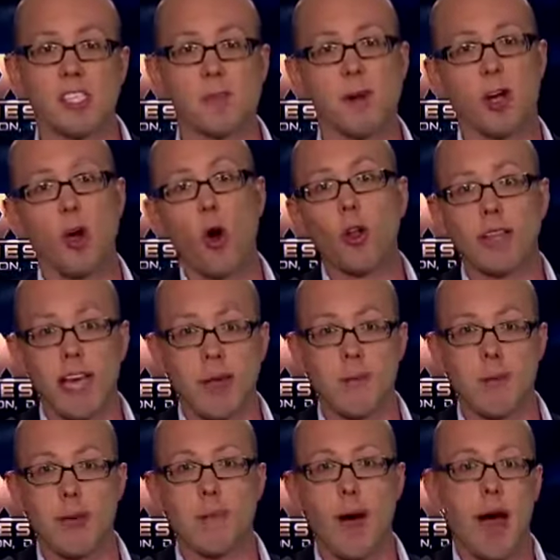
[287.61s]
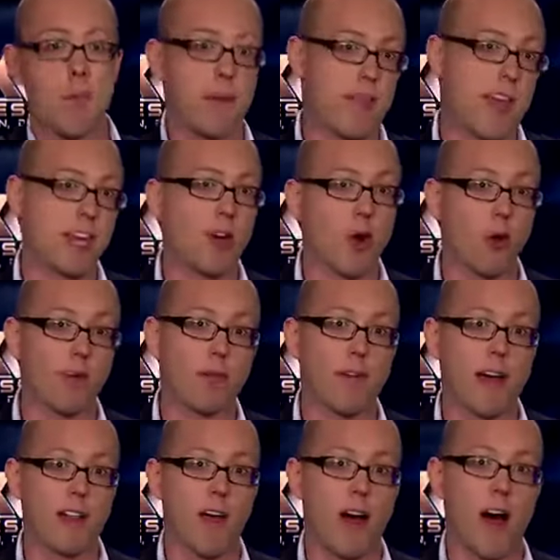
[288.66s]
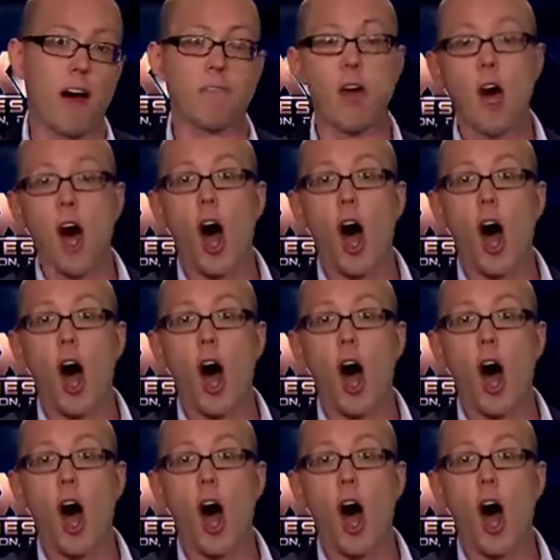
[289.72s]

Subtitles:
But gold had a big pop, and then gold fell off.